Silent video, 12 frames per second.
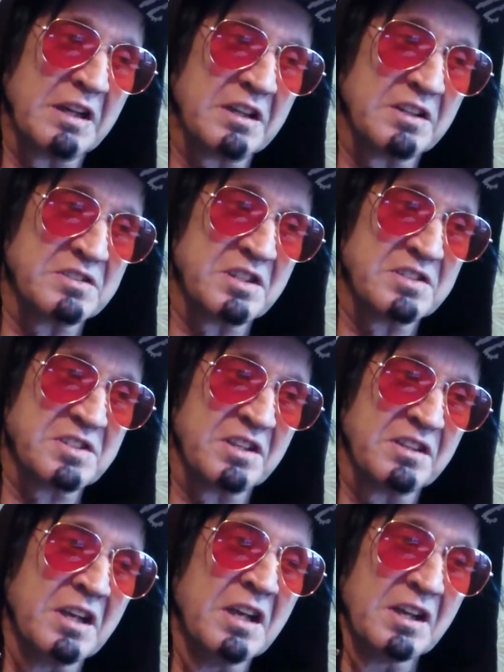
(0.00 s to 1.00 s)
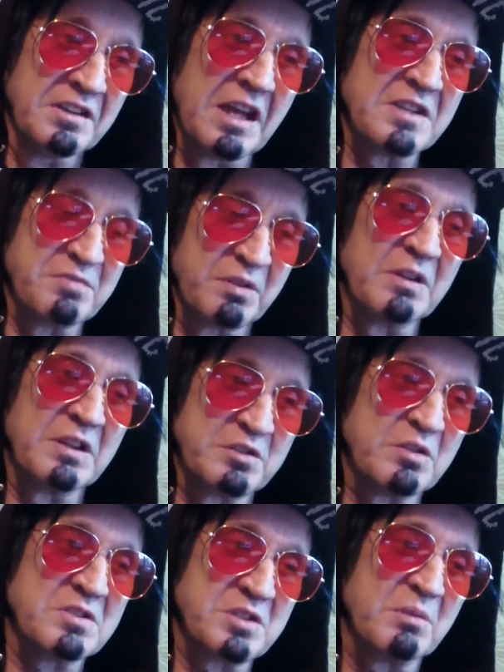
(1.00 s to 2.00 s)
Because they said that's very
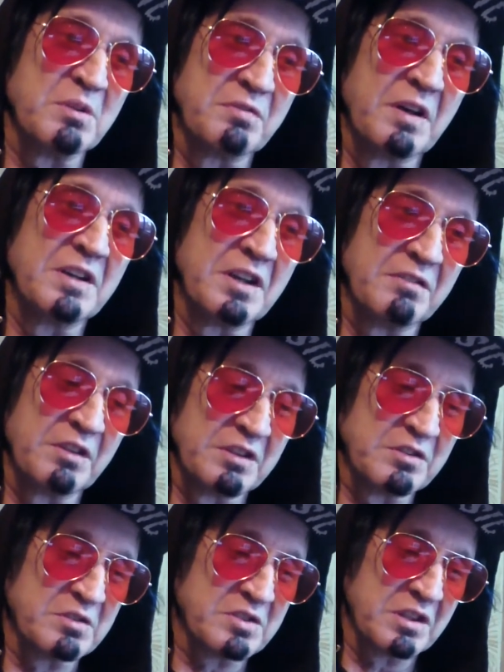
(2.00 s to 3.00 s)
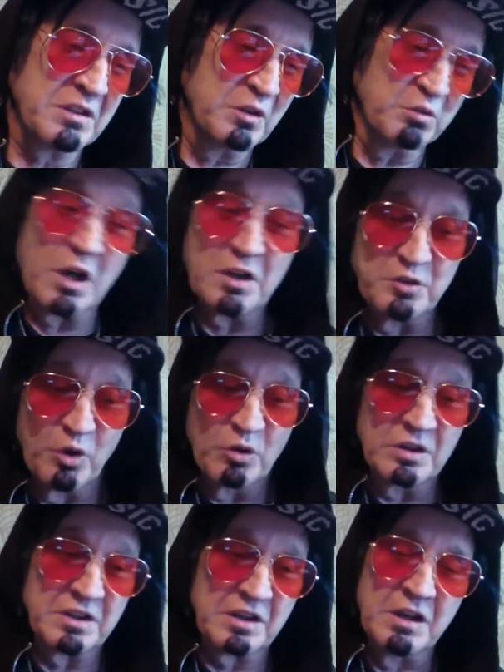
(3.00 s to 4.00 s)
interesting. We find that very interesting. Rod
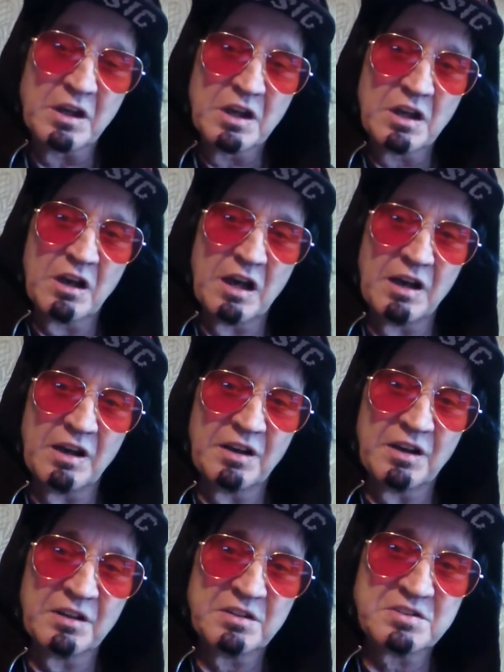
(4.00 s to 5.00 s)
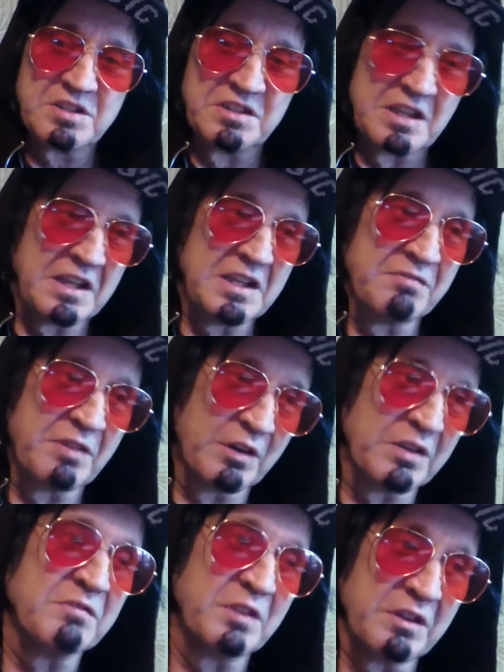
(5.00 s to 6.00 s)
Nolan said that he
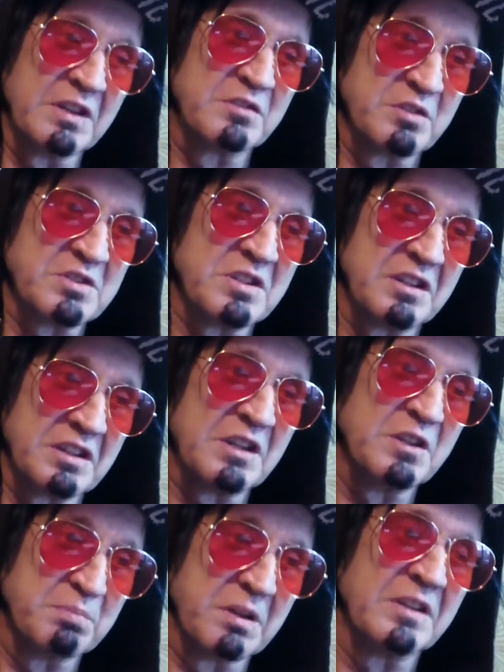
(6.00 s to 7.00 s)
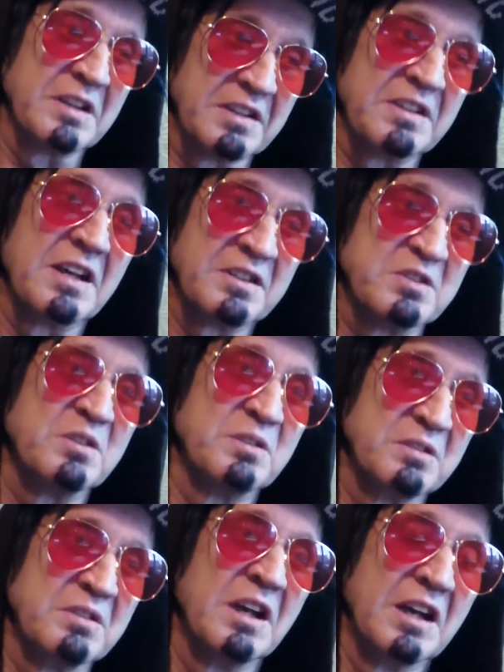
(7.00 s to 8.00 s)
found it very interesting that you played like that too.
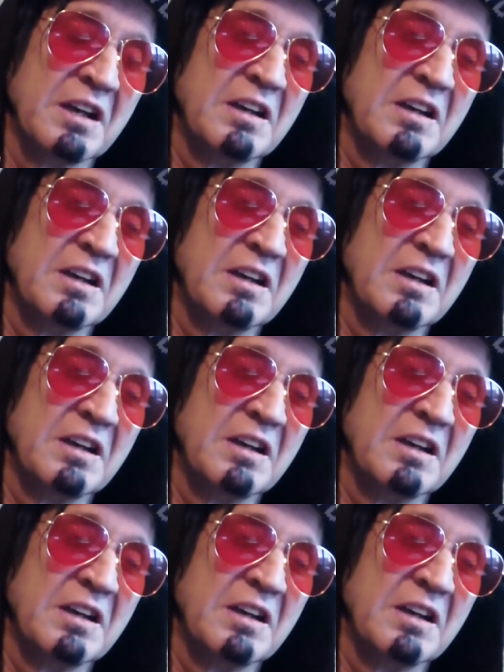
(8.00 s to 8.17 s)
Yeah.